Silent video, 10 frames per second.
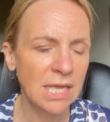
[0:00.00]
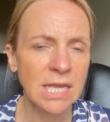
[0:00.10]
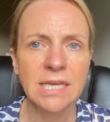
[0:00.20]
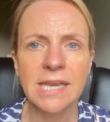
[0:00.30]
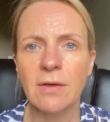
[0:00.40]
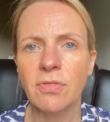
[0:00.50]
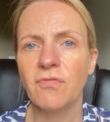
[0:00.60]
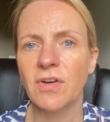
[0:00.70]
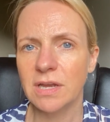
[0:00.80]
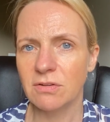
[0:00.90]
Now, the
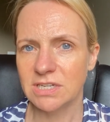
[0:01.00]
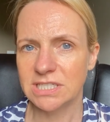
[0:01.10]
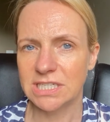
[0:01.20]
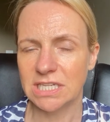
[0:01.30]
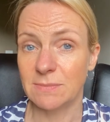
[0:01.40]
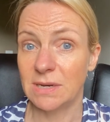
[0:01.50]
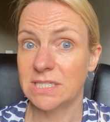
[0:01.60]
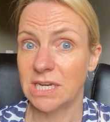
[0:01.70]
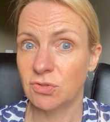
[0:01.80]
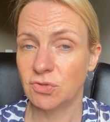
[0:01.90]
fire risk assessment is
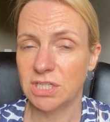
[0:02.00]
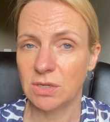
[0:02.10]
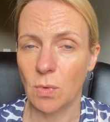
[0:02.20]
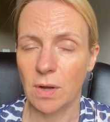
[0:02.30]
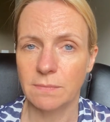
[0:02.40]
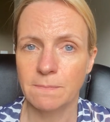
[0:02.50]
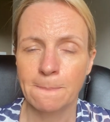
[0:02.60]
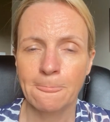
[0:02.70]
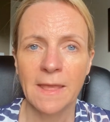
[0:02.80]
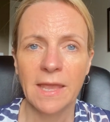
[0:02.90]
an interesting one.
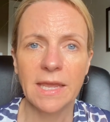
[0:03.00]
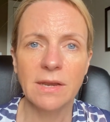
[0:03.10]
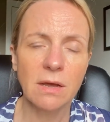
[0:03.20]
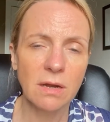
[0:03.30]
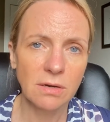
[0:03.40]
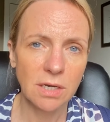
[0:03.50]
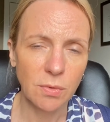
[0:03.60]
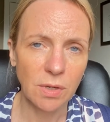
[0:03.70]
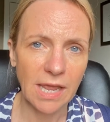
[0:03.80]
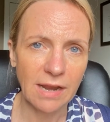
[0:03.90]
In our
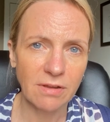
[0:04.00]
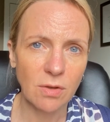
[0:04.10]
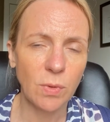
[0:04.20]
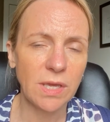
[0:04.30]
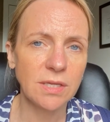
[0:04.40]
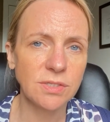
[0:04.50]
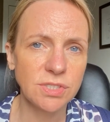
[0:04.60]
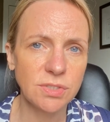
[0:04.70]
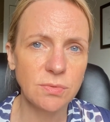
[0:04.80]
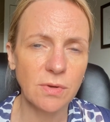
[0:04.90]
local area, we can
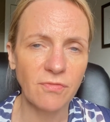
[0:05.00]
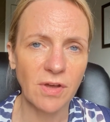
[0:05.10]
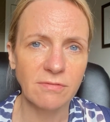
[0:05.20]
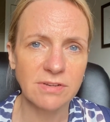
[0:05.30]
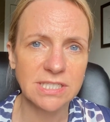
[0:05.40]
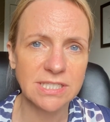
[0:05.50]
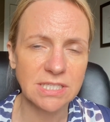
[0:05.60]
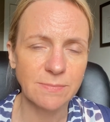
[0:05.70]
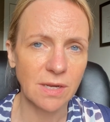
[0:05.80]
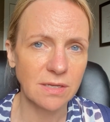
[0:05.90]
do a fire risk
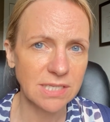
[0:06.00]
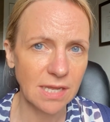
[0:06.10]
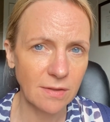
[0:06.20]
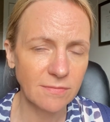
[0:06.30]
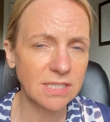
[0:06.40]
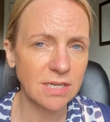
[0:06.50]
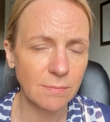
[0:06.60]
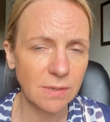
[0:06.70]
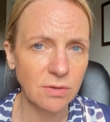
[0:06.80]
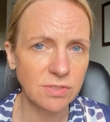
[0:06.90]
assessment ourselves and
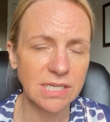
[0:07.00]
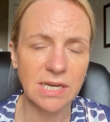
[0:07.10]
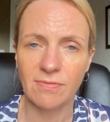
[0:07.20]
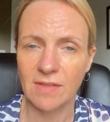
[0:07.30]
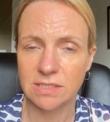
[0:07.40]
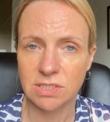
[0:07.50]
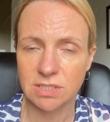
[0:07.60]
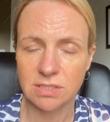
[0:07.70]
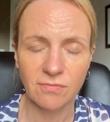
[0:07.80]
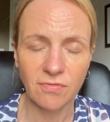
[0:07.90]
upload it, and
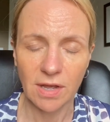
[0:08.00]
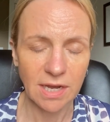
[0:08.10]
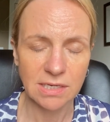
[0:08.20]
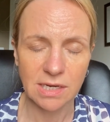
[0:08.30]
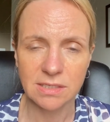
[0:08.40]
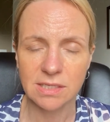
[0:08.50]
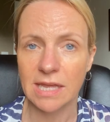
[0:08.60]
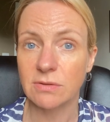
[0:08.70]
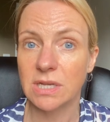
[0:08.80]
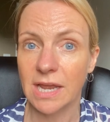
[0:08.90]
that's fine, and the
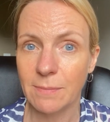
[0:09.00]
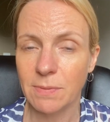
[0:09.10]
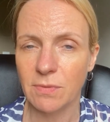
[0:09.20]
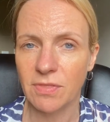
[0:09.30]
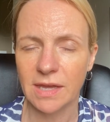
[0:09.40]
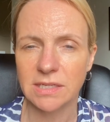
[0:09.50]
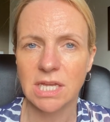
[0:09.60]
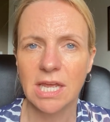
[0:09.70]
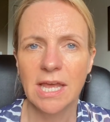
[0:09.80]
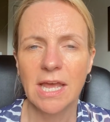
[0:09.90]
council are happy with that.
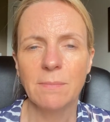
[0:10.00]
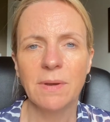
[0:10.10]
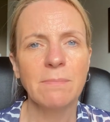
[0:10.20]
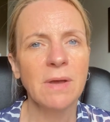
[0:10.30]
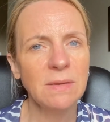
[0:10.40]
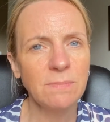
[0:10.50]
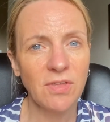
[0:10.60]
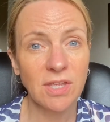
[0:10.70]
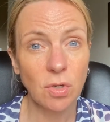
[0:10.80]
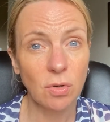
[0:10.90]
But it might be that
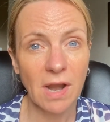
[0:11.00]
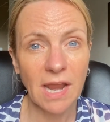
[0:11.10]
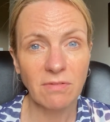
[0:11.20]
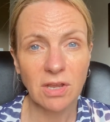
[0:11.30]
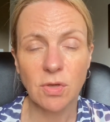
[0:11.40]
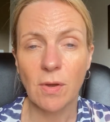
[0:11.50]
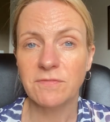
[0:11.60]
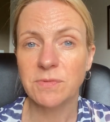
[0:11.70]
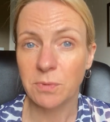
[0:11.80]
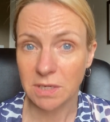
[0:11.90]
in your area you have
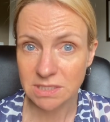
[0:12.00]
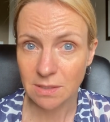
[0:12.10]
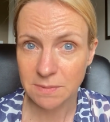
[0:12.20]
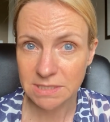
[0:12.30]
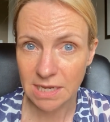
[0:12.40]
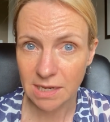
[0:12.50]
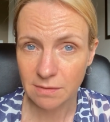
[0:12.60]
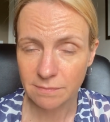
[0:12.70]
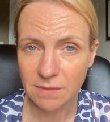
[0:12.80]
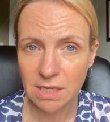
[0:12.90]
to bring somebody
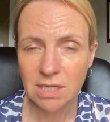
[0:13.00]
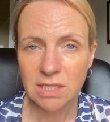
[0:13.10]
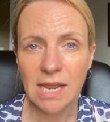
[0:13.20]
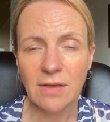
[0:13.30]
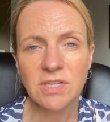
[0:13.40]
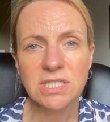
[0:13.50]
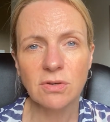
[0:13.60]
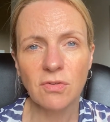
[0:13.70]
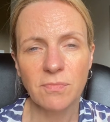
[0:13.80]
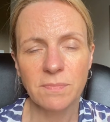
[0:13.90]
in. Now, this can
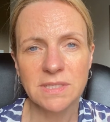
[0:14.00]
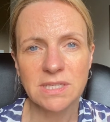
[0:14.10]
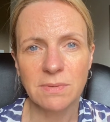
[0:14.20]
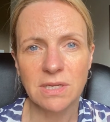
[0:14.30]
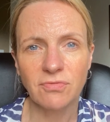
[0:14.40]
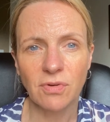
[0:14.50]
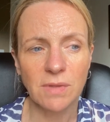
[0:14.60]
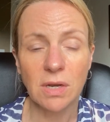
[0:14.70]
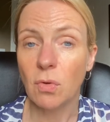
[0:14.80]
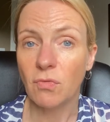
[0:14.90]
often be somebody from the
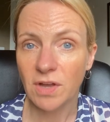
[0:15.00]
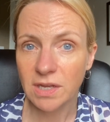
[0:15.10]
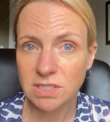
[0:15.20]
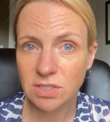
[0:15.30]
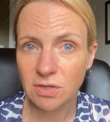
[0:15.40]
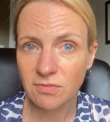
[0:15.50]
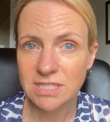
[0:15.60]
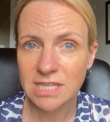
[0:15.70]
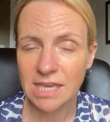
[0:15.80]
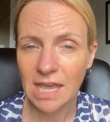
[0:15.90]
local fire service.
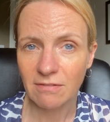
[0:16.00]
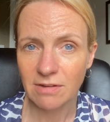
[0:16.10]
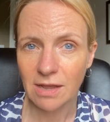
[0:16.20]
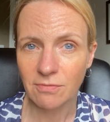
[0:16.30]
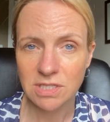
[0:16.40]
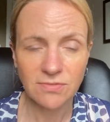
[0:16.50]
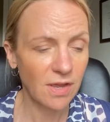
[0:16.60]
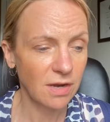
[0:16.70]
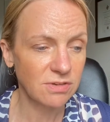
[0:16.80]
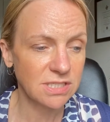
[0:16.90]
They carry out these
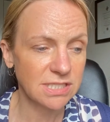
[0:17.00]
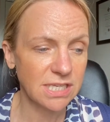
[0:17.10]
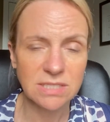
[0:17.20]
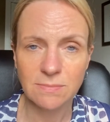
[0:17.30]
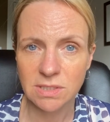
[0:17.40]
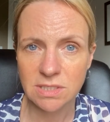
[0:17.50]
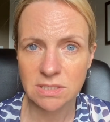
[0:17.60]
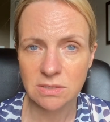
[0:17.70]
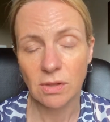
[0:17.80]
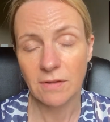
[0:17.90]
fire risk assessments.
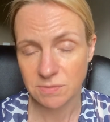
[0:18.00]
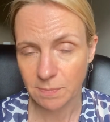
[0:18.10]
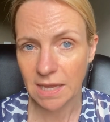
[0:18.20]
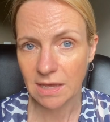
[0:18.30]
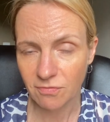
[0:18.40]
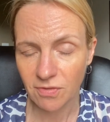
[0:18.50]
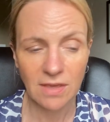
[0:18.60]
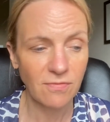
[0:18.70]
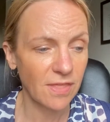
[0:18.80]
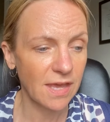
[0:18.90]
You'll have to pay a fee
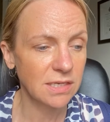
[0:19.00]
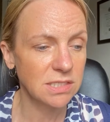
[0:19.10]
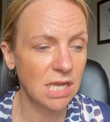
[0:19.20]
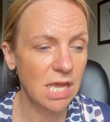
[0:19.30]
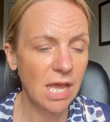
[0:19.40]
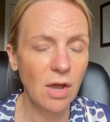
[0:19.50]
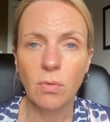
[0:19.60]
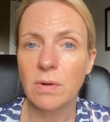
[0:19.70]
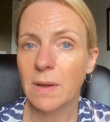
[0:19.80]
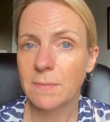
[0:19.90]
for that. Or
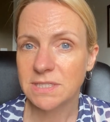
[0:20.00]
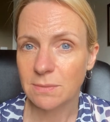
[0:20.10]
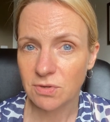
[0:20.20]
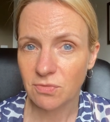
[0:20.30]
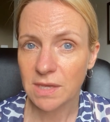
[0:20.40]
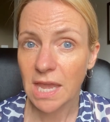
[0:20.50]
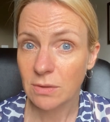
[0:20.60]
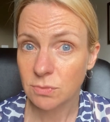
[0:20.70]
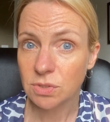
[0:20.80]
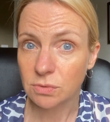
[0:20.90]
it might be somebody from the
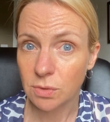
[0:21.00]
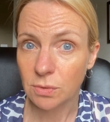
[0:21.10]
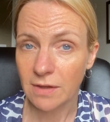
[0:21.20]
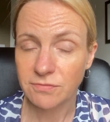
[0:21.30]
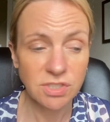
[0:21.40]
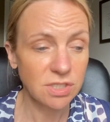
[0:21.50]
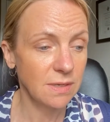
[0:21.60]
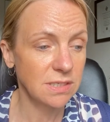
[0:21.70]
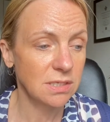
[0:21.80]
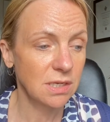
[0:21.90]
council who will have to do
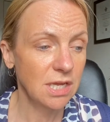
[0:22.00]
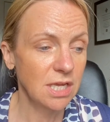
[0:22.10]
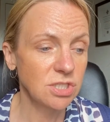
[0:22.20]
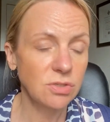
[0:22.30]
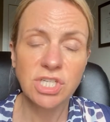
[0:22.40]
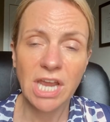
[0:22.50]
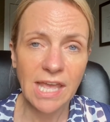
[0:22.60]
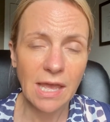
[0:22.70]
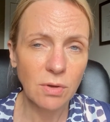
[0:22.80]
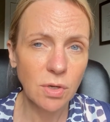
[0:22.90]
it. So check
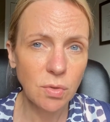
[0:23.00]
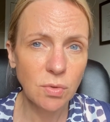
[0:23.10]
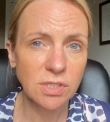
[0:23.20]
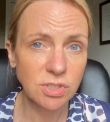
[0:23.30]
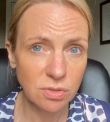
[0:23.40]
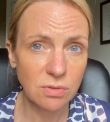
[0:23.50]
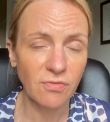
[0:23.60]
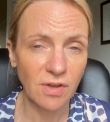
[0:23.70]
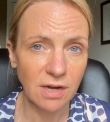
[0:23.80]
out who can do the fire